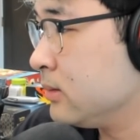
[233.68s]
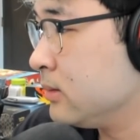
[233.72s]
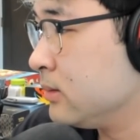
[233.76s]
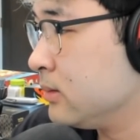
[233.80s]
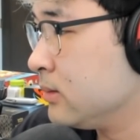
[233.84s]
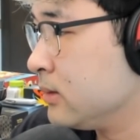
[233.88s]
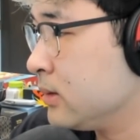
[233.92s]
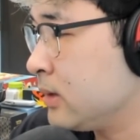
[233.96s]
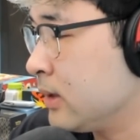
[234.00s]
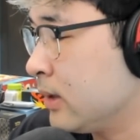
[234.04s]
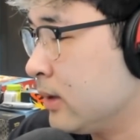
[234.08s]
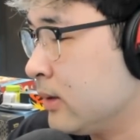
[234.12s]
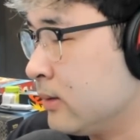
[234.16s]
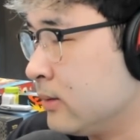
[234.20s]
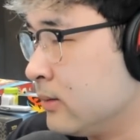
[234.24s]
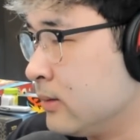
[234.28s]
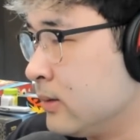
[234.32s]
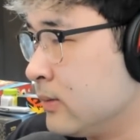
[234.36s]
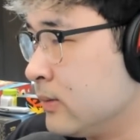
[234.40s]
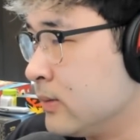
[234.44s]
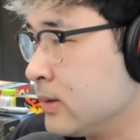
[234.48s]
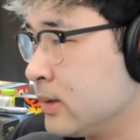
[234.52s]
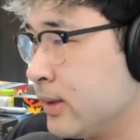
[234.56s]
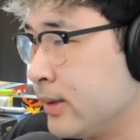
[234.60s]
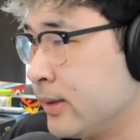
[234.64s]
So it
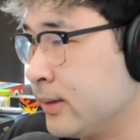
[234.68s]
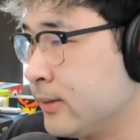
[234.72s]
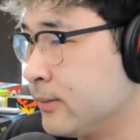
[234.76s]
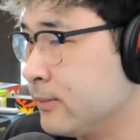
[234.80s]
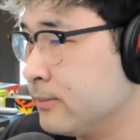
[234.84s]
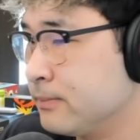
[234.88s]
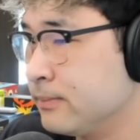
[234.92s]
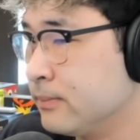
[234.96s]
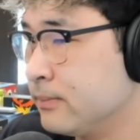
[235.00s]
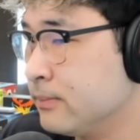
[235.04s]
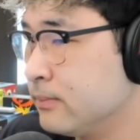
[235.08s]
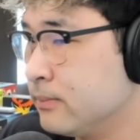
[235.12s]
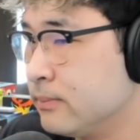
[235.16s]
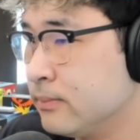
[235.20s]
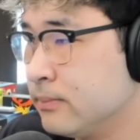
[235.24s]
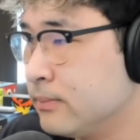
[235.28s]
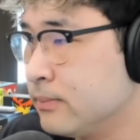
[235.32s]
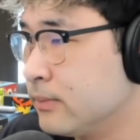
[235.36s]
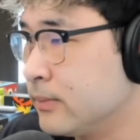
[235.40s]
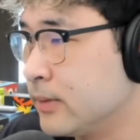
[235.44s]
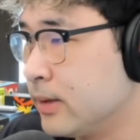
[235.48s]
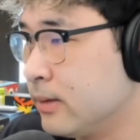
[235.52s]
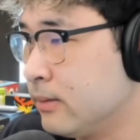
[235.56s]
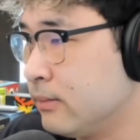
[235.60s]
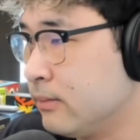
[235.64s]
was like,
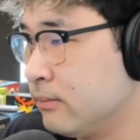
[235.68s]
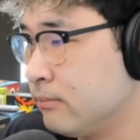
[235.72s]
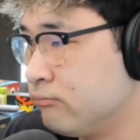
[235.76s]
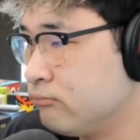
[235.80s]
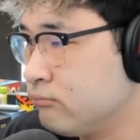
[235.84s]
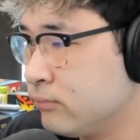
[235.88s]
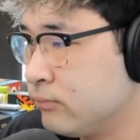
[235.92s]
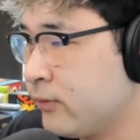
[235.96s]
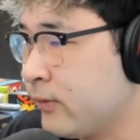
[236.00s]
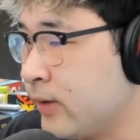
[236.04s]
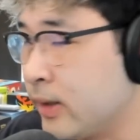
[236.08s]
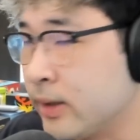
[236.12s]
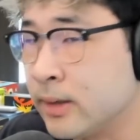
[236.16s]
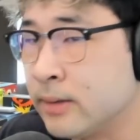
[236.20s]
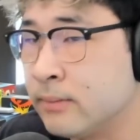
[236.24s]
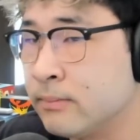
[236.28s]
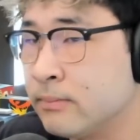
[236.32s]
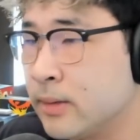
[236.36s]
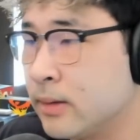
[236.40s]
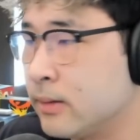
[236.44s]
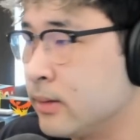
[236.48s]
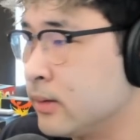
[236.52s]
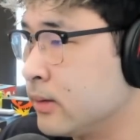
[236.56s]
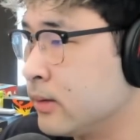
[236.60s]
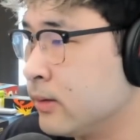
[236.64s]
fuck it,
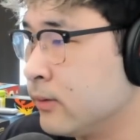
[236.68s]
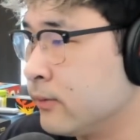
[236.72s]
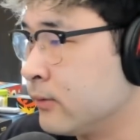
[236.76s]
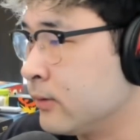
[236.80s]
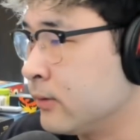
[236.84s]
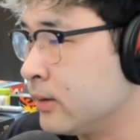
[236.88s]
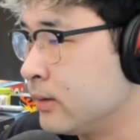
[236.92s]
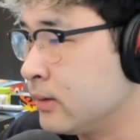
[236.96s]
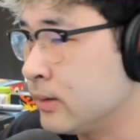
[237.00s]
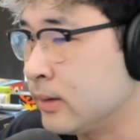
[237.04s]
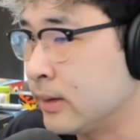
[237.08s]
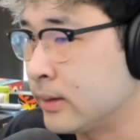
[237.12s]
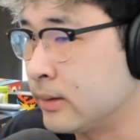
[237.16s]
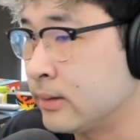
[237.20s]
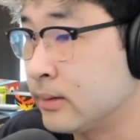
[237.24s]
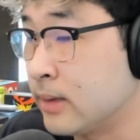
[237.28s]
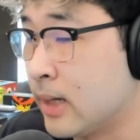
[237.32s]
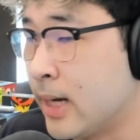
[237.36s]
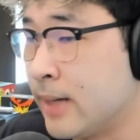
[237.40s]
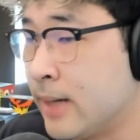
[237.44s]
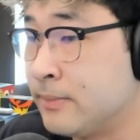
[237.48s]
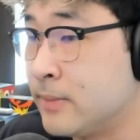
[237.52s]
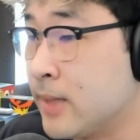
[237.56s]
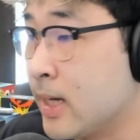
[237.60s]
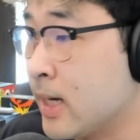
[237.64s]
I'm gonna go for it. Like
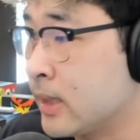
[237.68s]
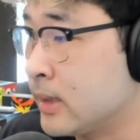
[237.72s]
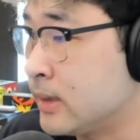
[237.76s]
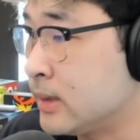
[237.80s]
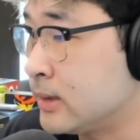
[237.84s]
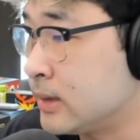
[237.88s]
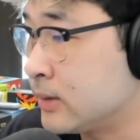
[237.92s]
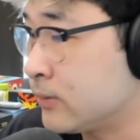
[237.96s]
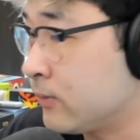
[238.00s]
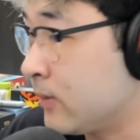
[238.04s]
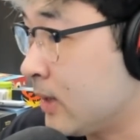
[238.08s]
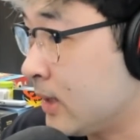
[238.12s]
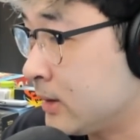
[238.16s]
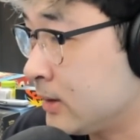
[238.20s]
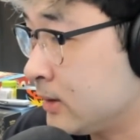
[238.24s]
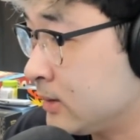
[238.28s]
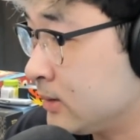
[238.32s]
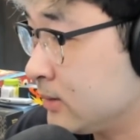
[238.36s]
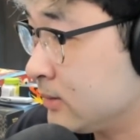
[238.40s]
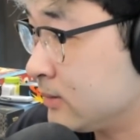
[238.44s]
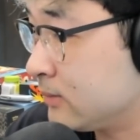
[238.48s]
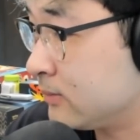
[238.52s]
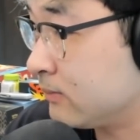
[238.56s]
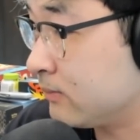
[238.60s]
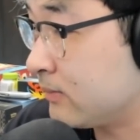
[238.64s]
I'm not gonna just watch
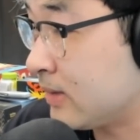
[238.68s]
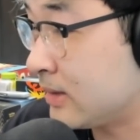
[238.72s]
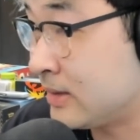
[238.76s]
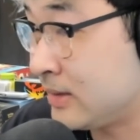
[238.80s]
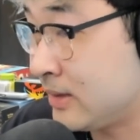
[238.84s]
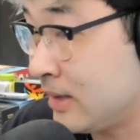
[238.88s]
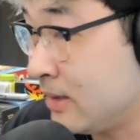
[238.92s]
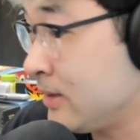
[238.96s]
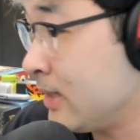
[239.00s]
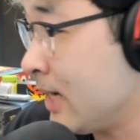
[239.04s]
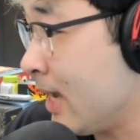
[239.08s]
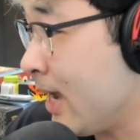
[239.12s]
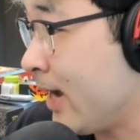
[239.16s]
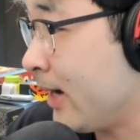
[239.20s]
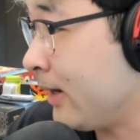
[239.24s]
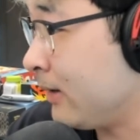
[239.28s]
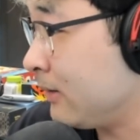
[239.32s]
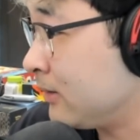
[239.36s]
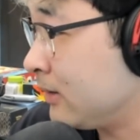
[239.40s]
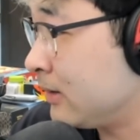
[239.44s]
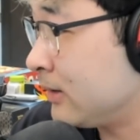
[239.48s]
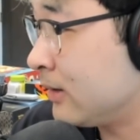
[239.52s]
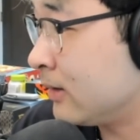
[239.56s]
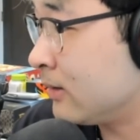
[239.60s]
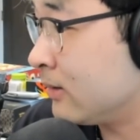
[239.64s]
my son die,
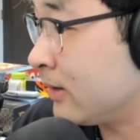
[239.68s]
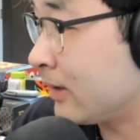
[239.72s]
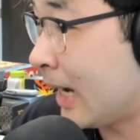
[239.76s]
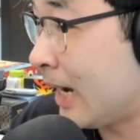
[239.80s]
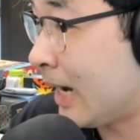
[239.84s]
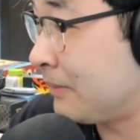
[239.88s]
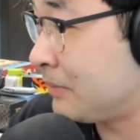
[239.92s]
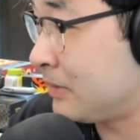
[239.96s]
you know? Like I'm